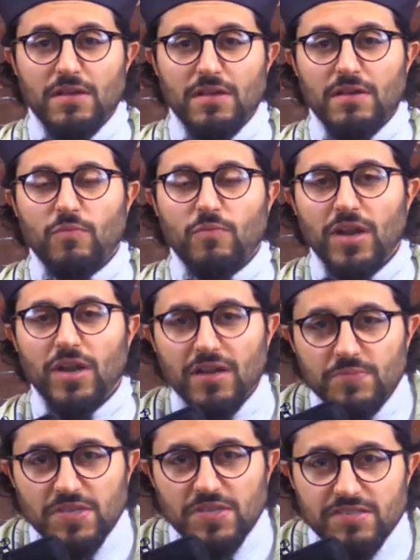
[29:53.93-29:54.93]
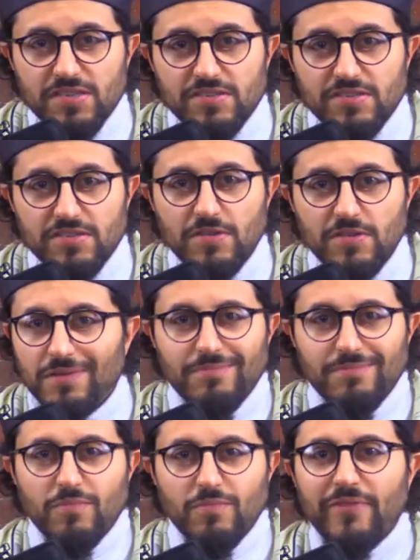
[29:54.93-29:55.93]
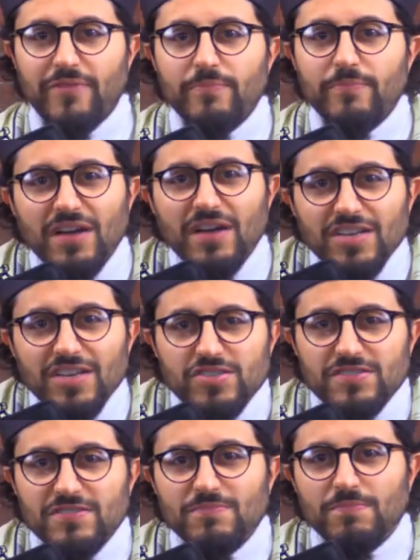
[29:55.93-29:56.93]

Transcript: when it comes to this issue, we haven't been touched